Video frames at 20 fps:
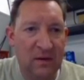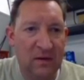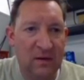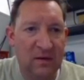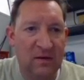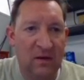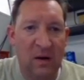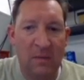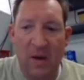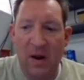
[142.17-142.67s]

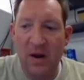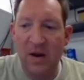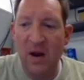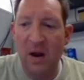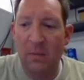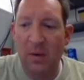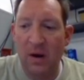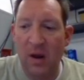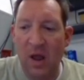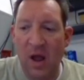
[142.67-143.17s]
Sorry, my
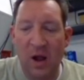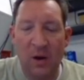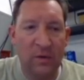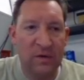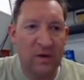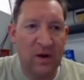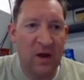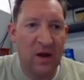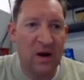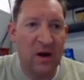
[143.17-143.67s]
number lock
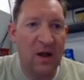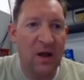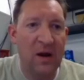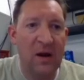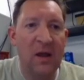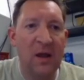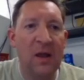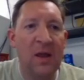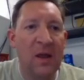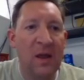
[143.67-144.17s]
was not
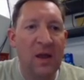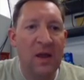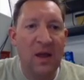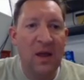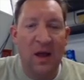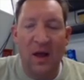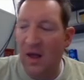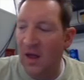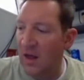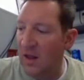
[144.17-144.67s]
on.
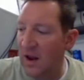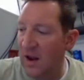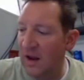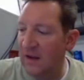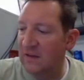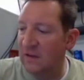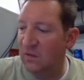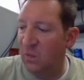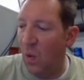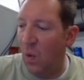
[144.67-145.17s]

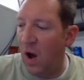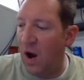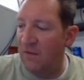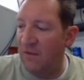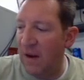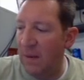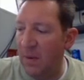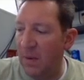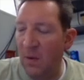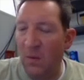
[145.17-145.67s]
Next is water
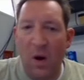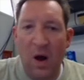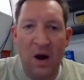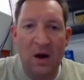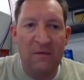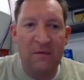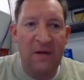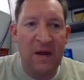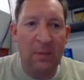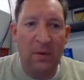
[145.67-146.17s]
vapor.
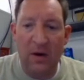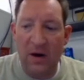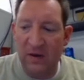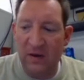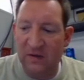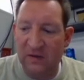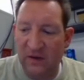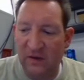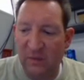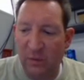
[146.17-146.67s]
Water vapor
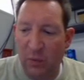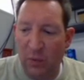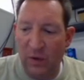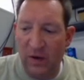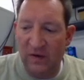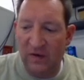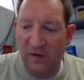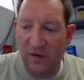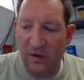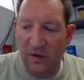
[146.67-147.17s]
is
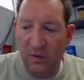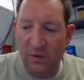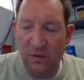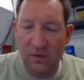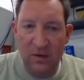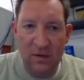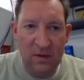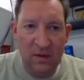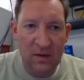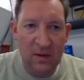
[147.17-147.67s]
6.2.
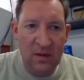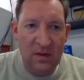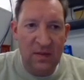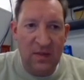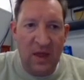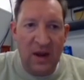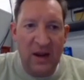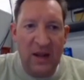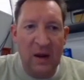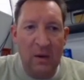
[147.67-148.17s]

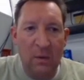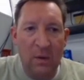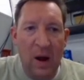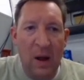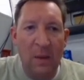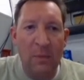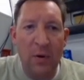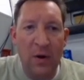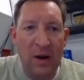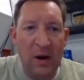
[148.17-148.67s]
Then again, we're
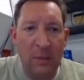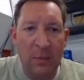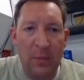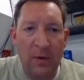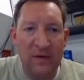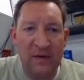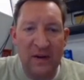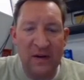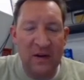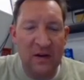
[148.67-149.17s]
not putting a
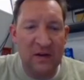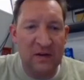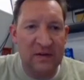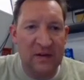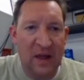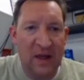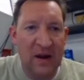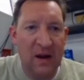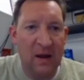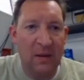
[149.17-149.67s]
percentage
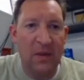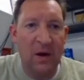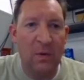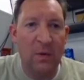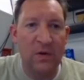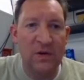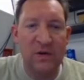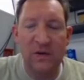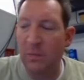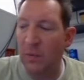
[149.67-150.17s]
sign up there.
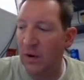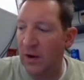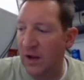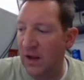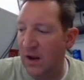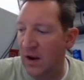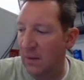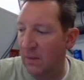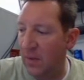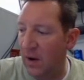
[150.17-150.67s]
We're just
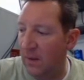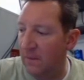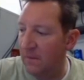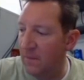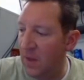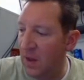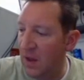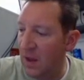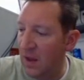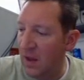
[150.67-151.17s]
putting a number.
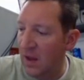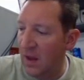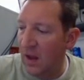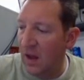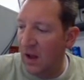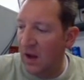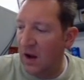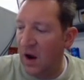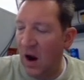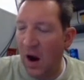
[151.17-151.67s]

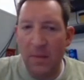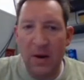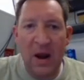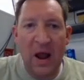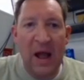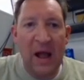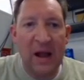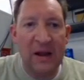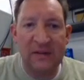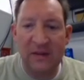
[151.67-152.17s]
Carbon
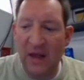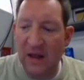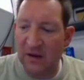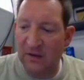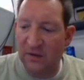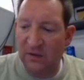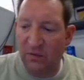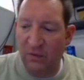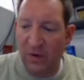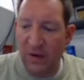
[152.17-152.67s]
dioxide
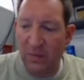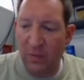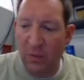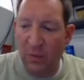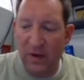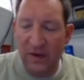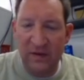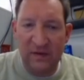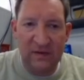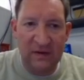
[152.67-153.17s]
is
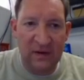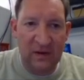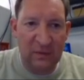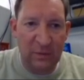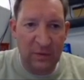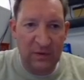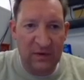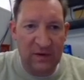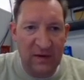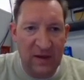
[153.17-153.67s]

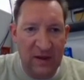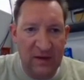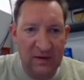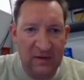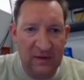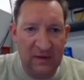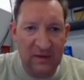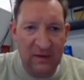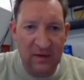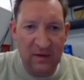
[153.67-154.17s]

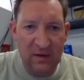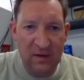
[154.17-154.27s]
3.6%.